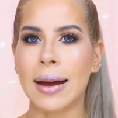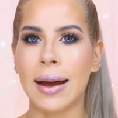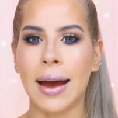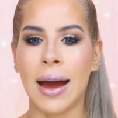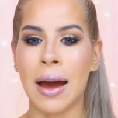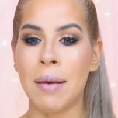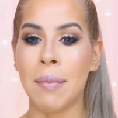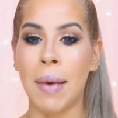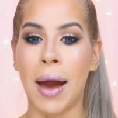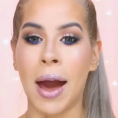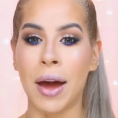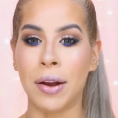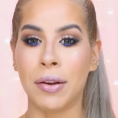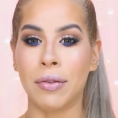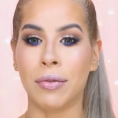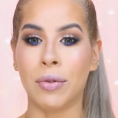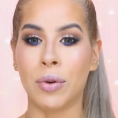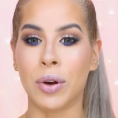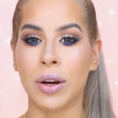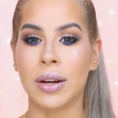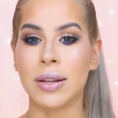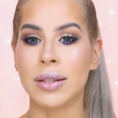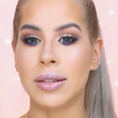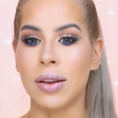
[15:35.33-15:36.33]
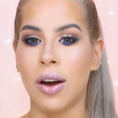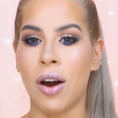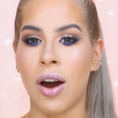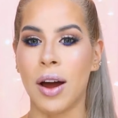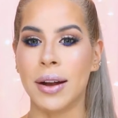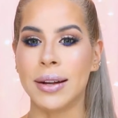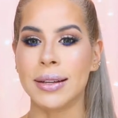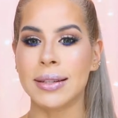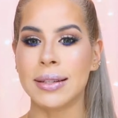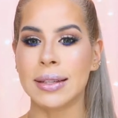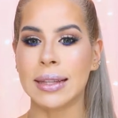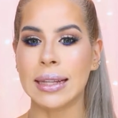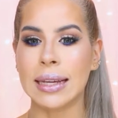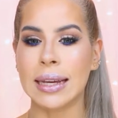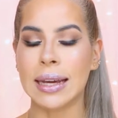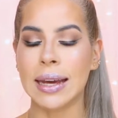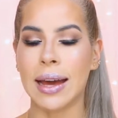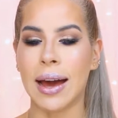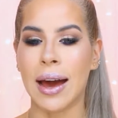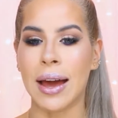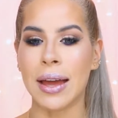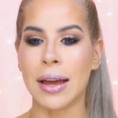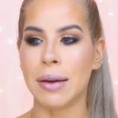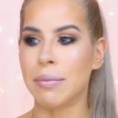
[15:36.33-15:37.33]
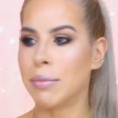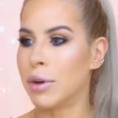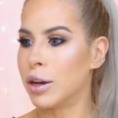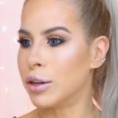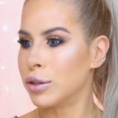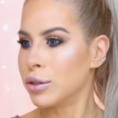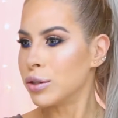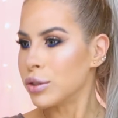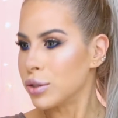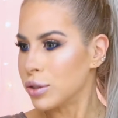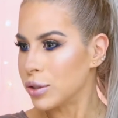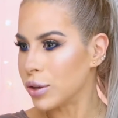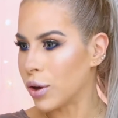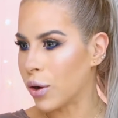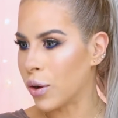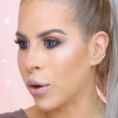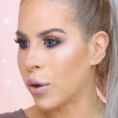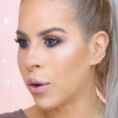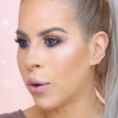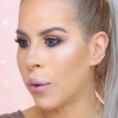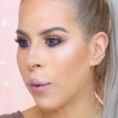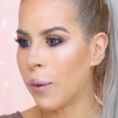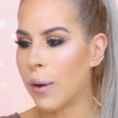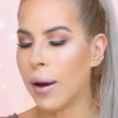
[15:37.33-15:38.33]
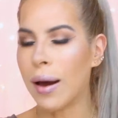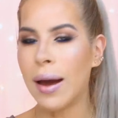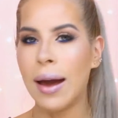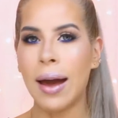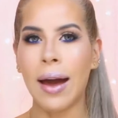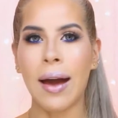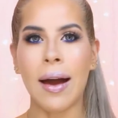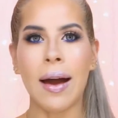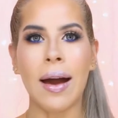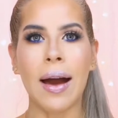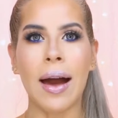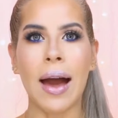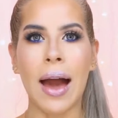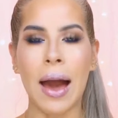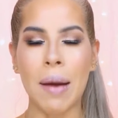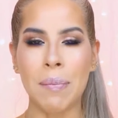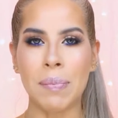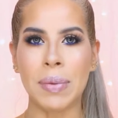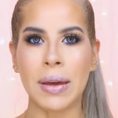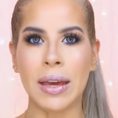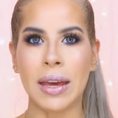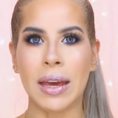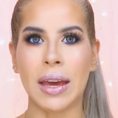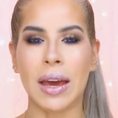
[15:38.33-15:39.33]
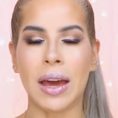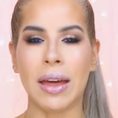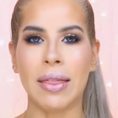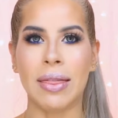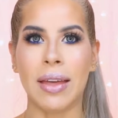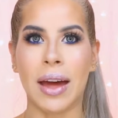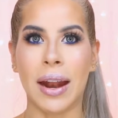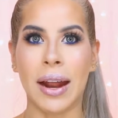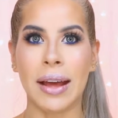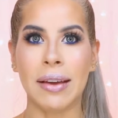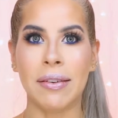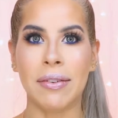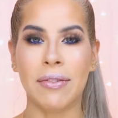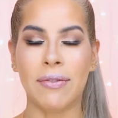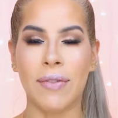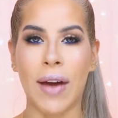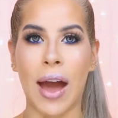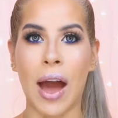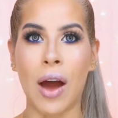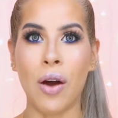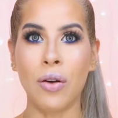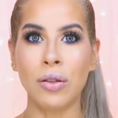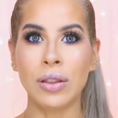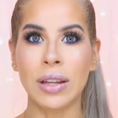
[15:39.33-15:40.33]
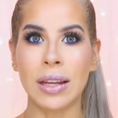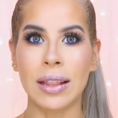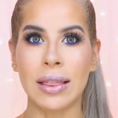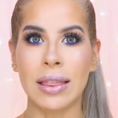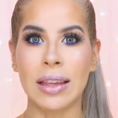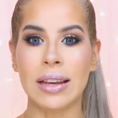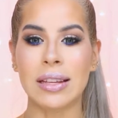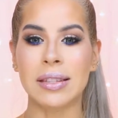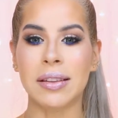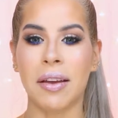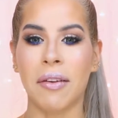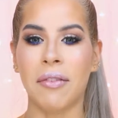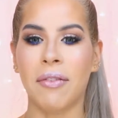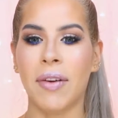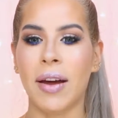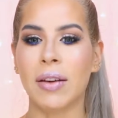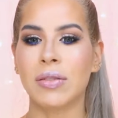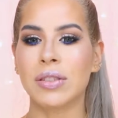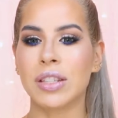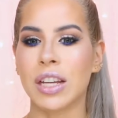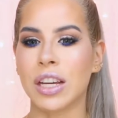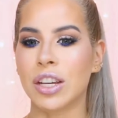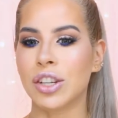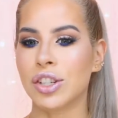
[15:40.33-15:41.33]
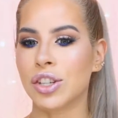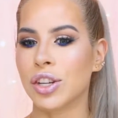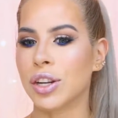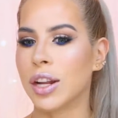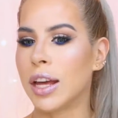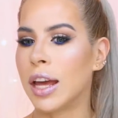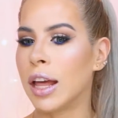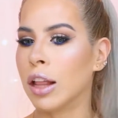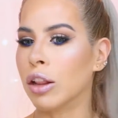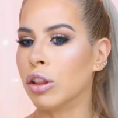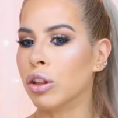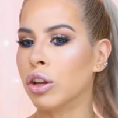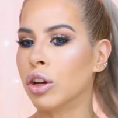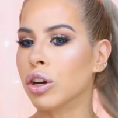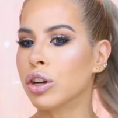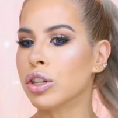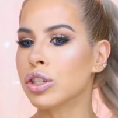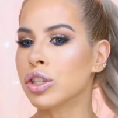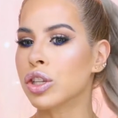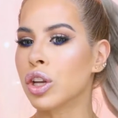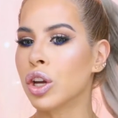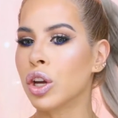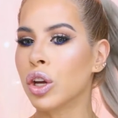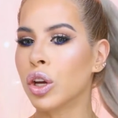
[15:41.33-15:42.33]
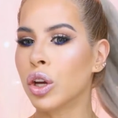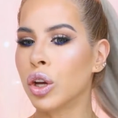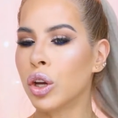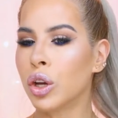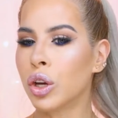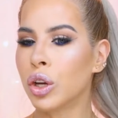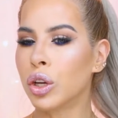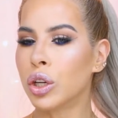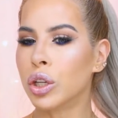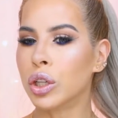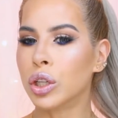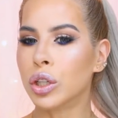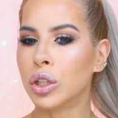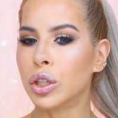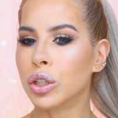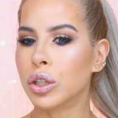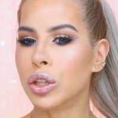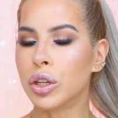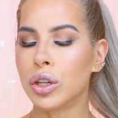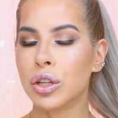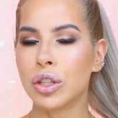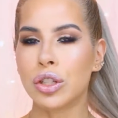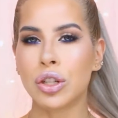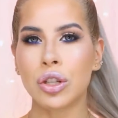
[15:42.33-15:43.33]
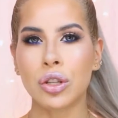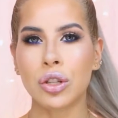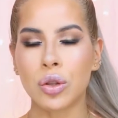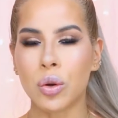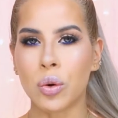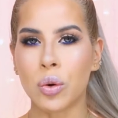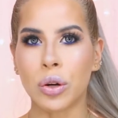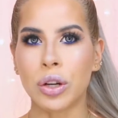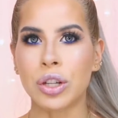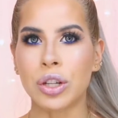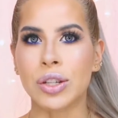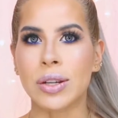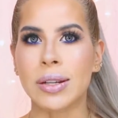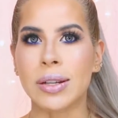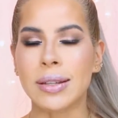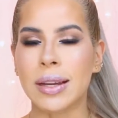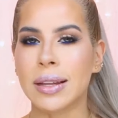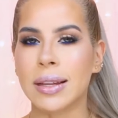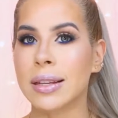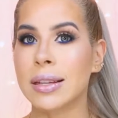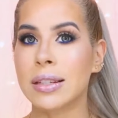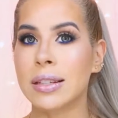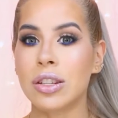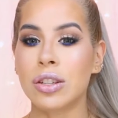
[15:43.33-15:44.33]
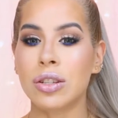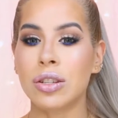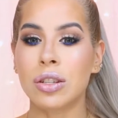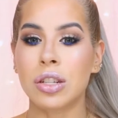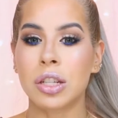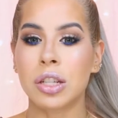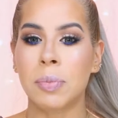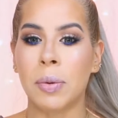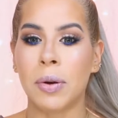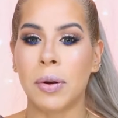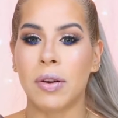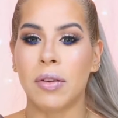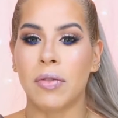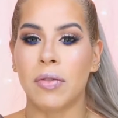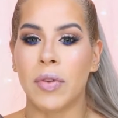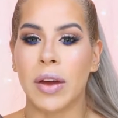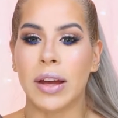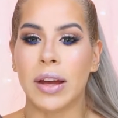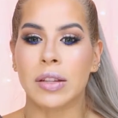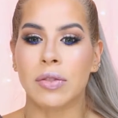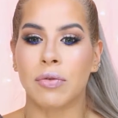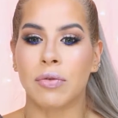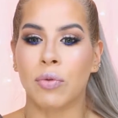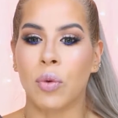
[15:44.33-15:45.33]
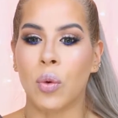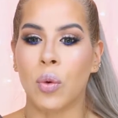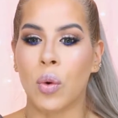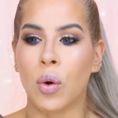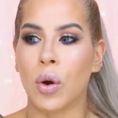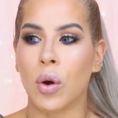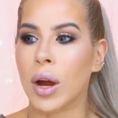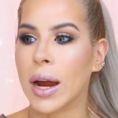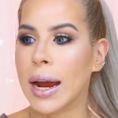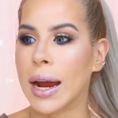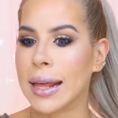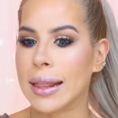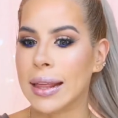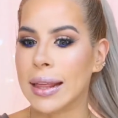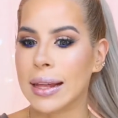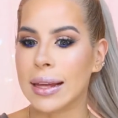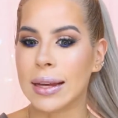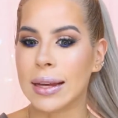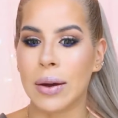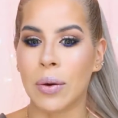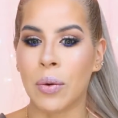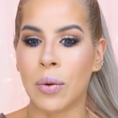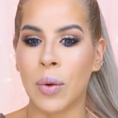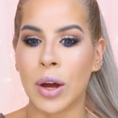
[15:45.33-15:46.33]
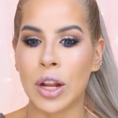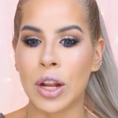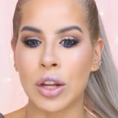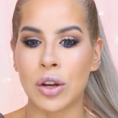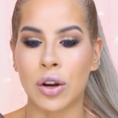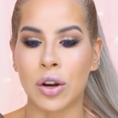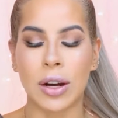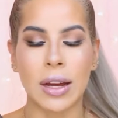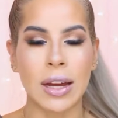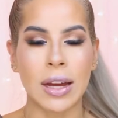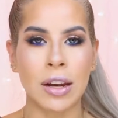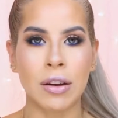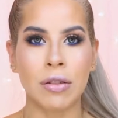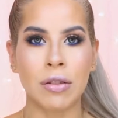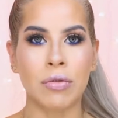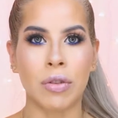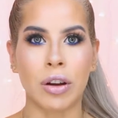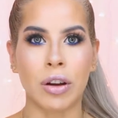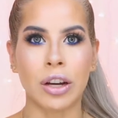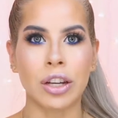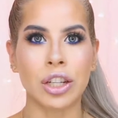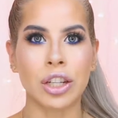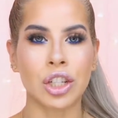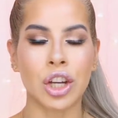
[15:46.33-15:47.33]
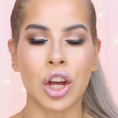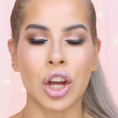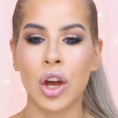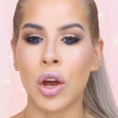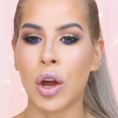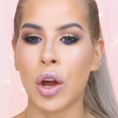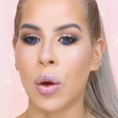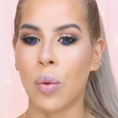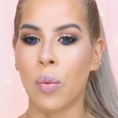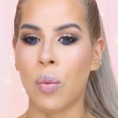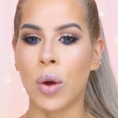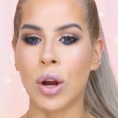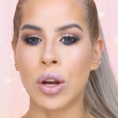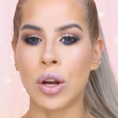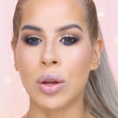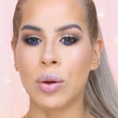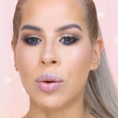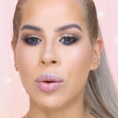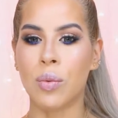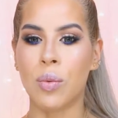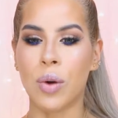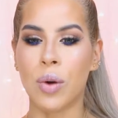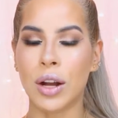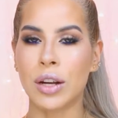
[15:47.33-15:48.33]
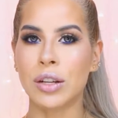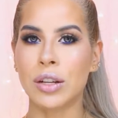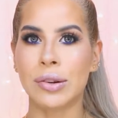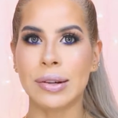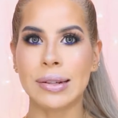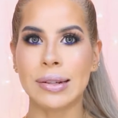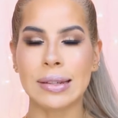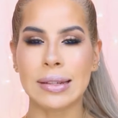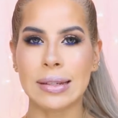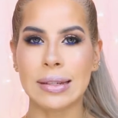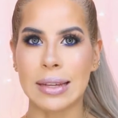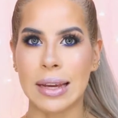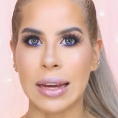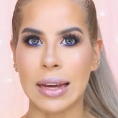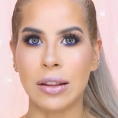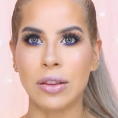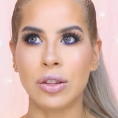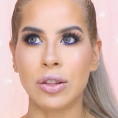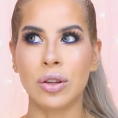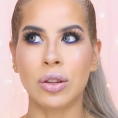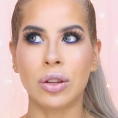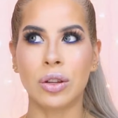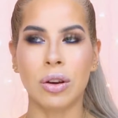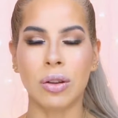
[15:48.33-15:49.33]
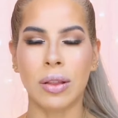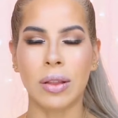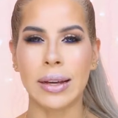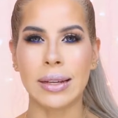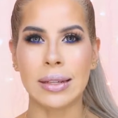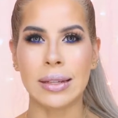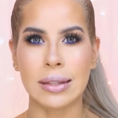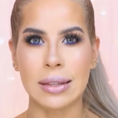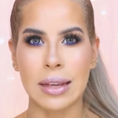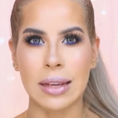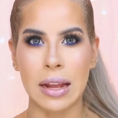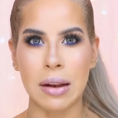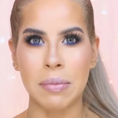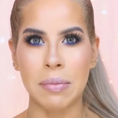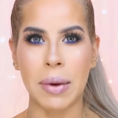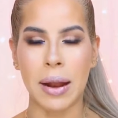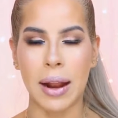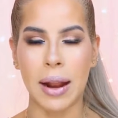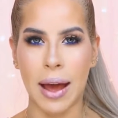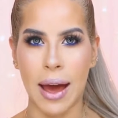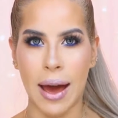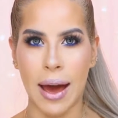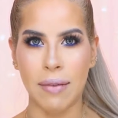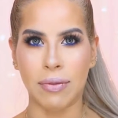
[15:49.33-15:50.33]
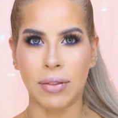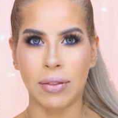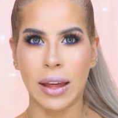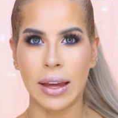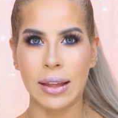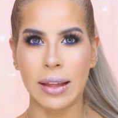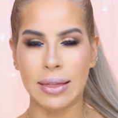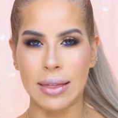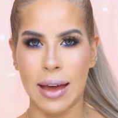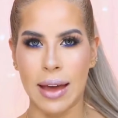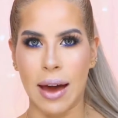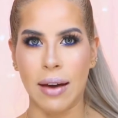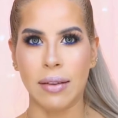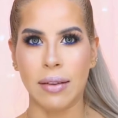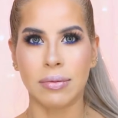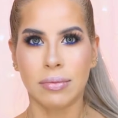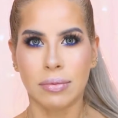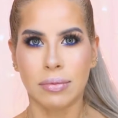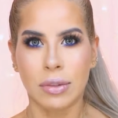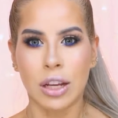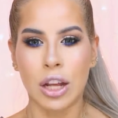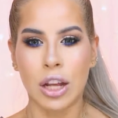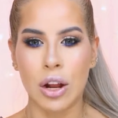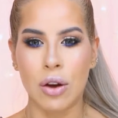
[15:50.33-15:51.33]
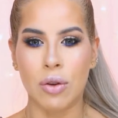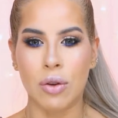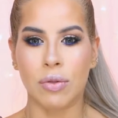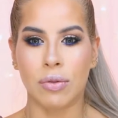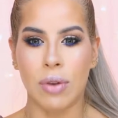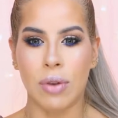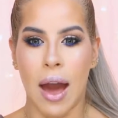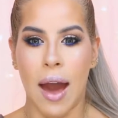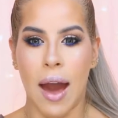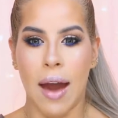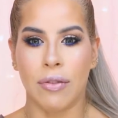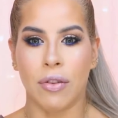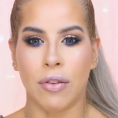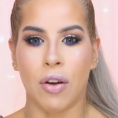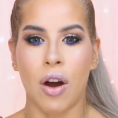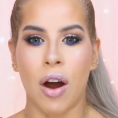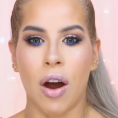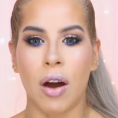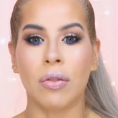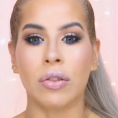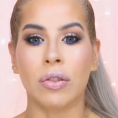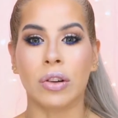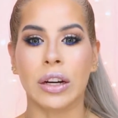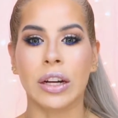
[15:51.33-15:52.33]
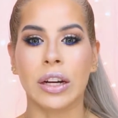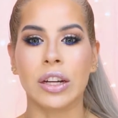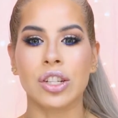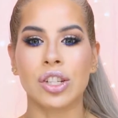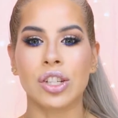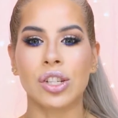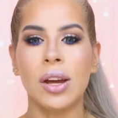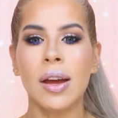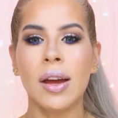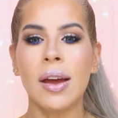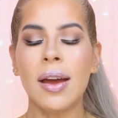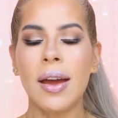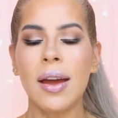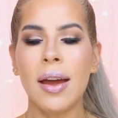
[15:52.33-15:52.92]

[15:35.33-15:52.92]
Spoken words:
I'm out of words. Honestly, I am so happy that I found this foundation. It looks just gorgeous. Like, this is just perfect for when you're in a rush, when you want your skin to look like skin but have like that, you know, have coverage.